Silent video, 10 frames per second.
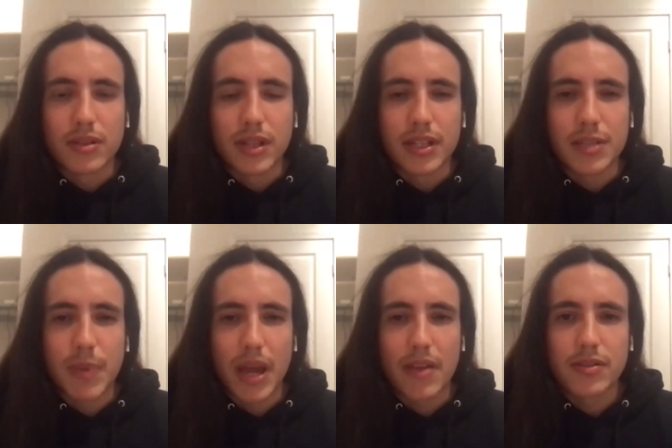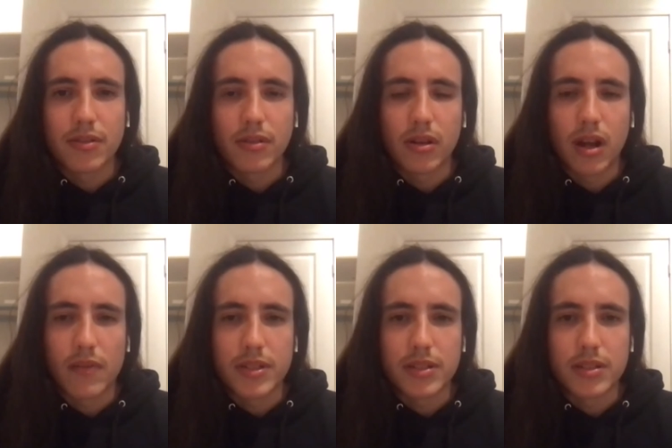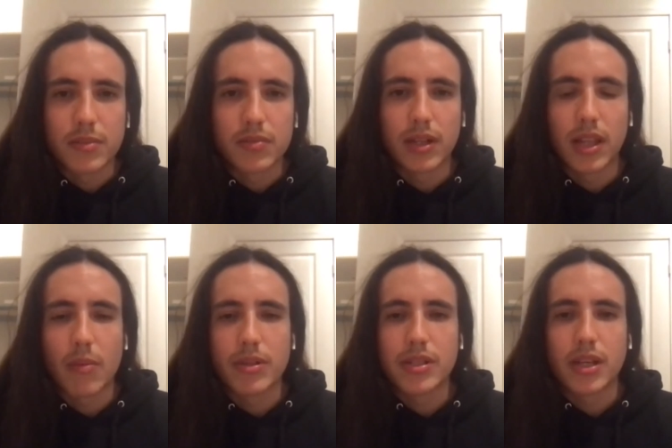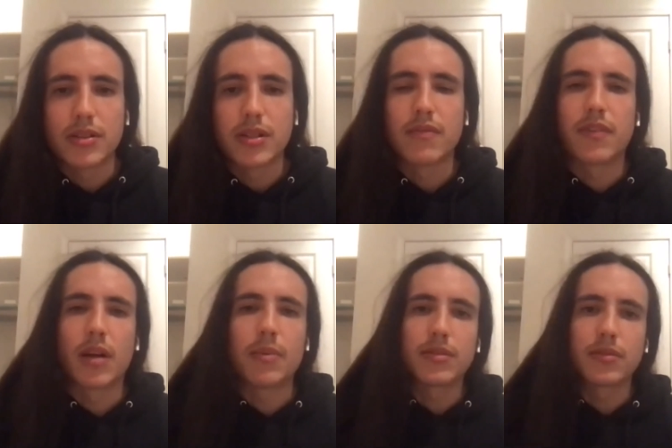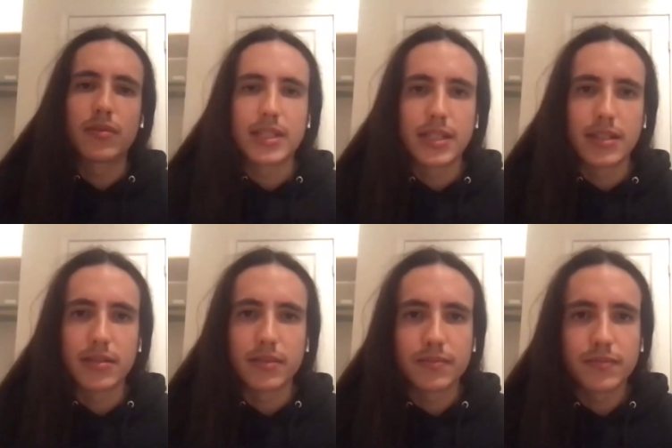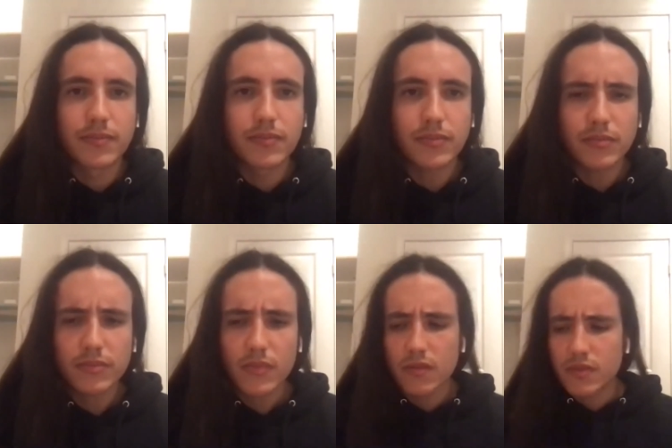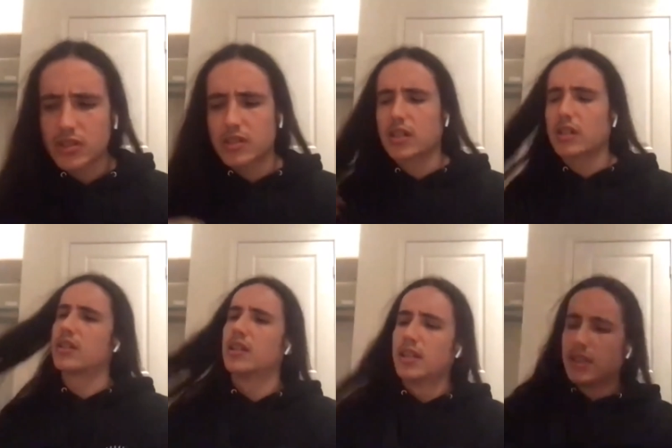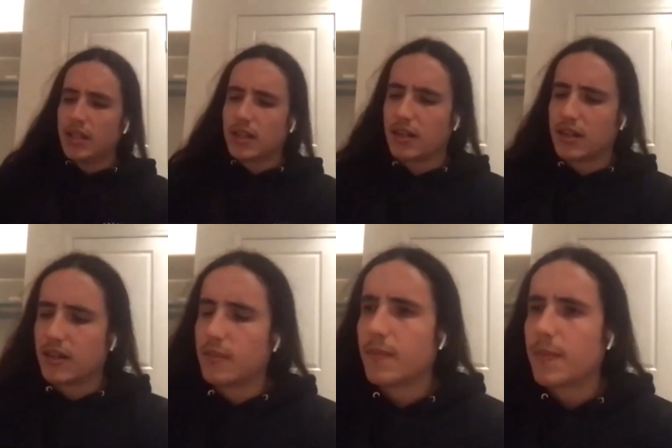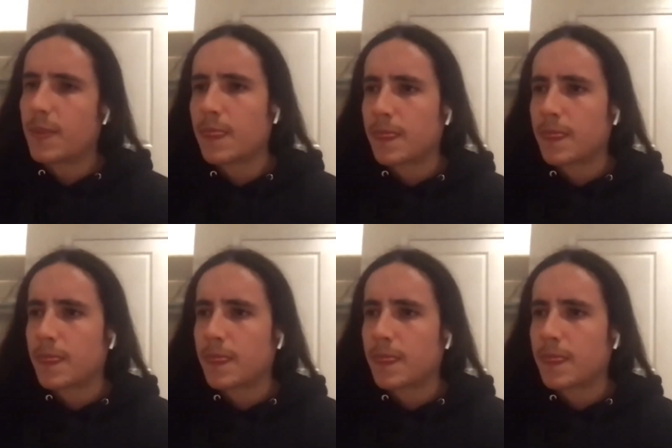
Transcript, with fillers: to expand this critical conversation between climate change and environmental racism for sure um,